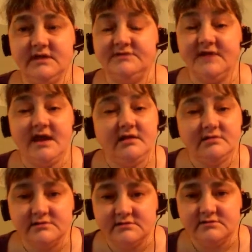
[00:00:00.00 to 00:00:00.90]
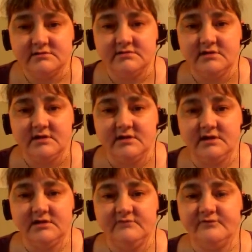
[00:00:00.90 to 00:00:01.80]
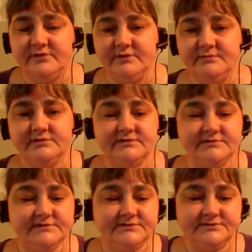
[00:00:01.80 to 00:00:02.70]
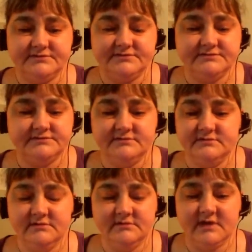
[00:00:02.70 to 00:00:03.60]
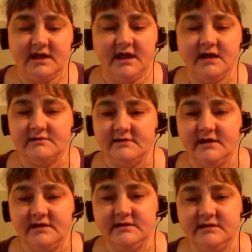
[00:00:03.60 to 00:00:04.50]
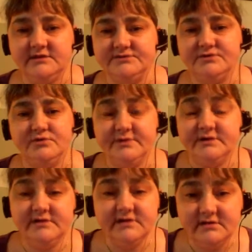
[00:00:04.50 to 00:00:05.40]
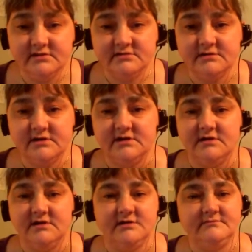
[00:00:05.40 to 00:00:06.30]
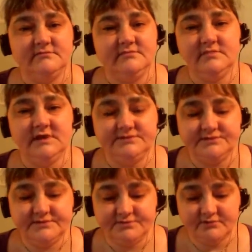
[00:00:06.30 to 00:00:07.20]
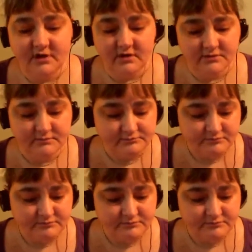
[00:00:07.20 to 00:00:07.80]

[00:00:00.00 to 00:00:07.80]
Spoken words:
It's hell. And for people to just act like it's no big deal, it's just wrong.